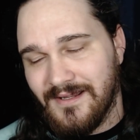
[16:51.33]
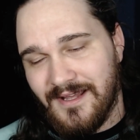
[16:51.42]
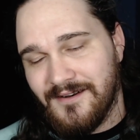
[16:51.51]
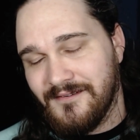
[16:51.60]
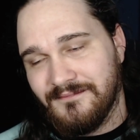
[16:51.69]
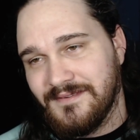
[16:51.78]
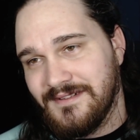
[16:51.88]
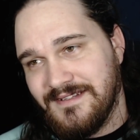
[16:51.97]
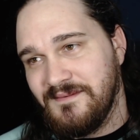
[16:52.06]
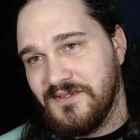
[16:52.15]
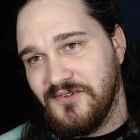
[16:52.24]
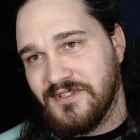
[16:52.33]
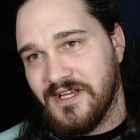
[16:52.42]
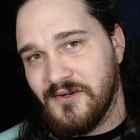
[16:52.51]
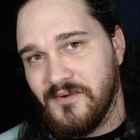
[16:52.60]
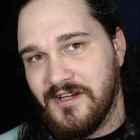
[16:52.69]
I don't know. Demon dude's
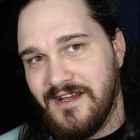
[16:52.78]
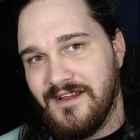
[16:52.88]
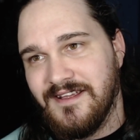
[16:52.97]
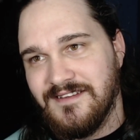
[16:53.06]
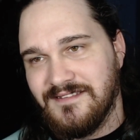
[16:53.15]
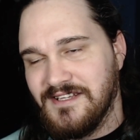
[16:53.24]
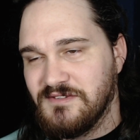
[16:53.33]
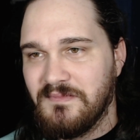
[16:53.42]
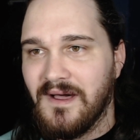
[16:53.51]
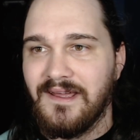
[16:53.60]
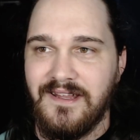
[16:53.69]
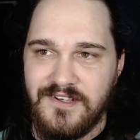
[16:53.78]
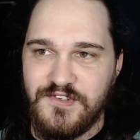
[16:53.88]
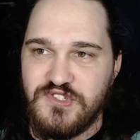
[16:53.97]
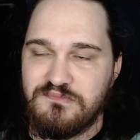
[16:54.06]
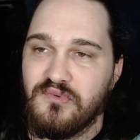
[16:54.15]
kind of weird. He his his body
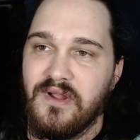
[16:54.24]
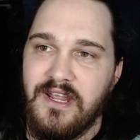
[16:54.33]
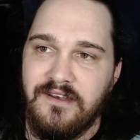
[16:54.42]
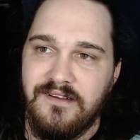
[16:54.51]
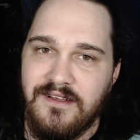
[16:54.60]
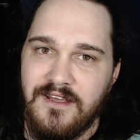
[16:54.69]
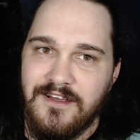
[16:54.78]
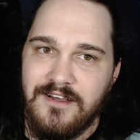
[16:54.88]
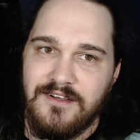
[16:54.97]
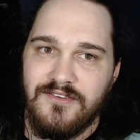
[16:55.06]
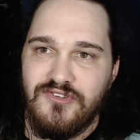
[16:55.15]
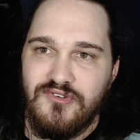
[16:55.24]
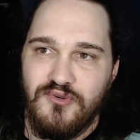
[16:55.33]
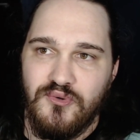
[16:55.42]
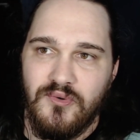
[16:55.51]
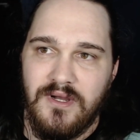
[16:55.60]
is sprayed
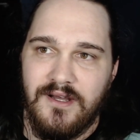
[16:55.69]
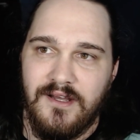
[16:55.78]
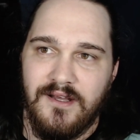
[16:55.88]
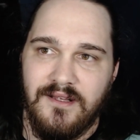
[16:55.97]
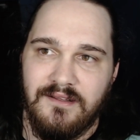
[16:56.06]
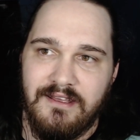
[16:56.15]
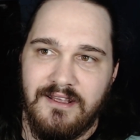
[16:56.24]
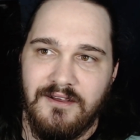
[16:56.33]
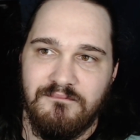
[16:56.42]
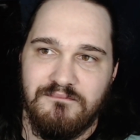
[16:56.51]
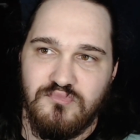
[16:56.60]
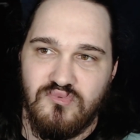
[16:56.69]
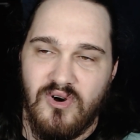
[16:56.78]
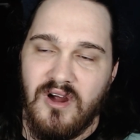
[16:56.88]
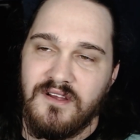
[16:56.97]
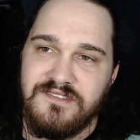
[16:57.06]
to uh, like a
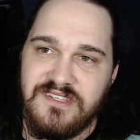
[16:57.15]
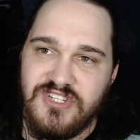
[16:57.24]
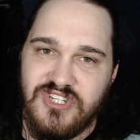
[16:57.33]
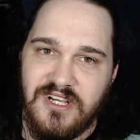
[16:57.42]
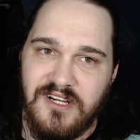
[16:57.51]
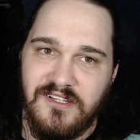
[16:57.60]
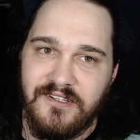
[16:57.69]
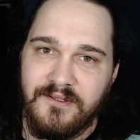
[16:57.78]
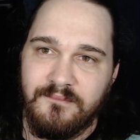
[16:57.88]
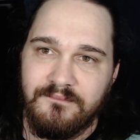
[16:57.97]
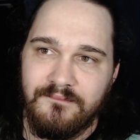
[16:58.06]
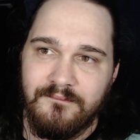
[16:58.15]
bronzish color,